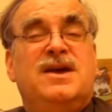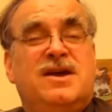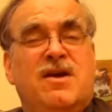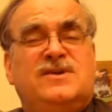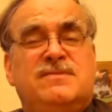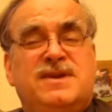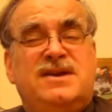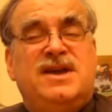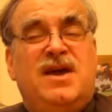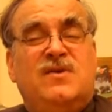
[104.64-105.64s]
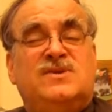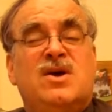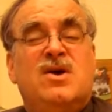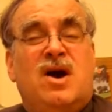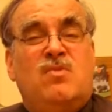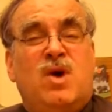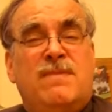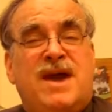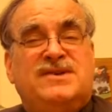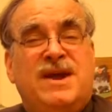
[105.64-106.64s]
Here are some details on
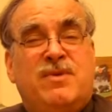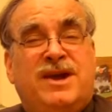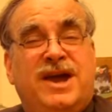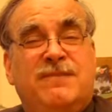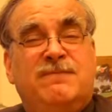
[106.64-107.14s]
WiMAX networking.